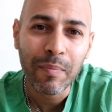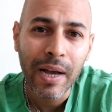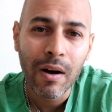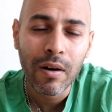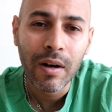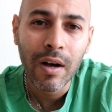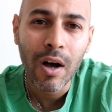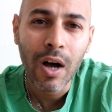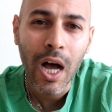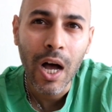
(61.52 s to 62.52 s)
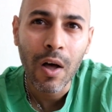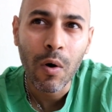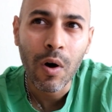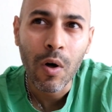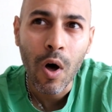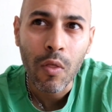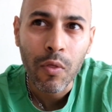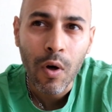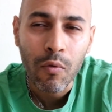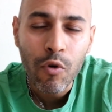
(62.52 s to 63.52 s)
about
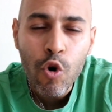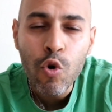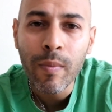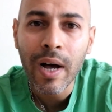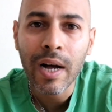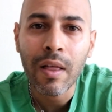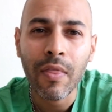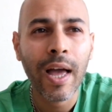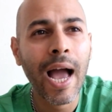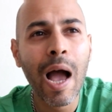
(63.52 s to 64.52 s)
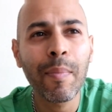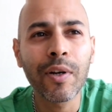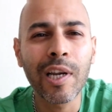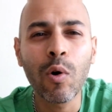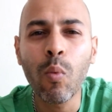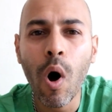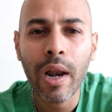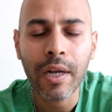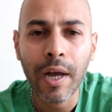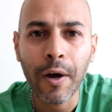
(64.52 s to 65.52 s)
a rumour that happened a little
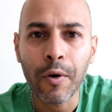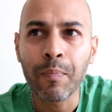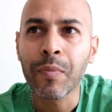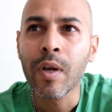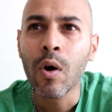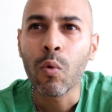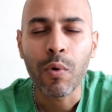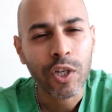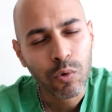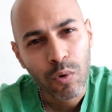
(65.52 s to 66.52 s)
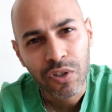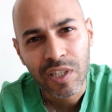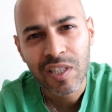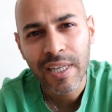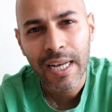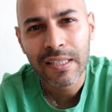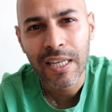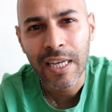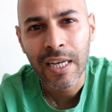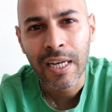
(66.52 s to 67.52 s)
while ago, which was
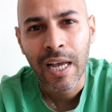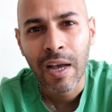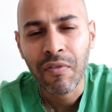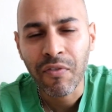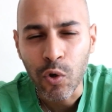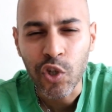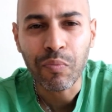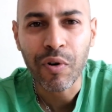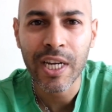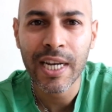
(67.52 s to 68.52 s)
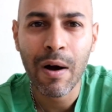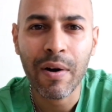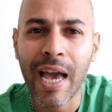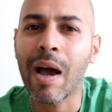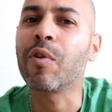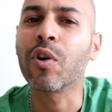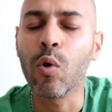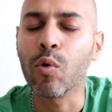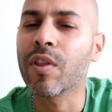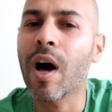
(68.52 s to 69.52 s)
discussing Fuji bringing out a camera
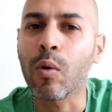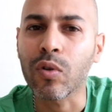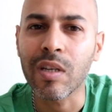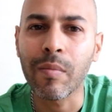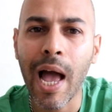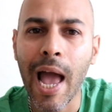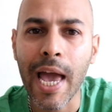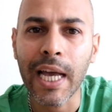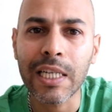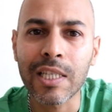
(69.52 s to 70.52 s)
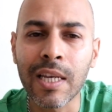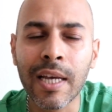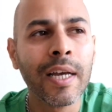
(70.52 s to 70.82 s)
called the Ultima X.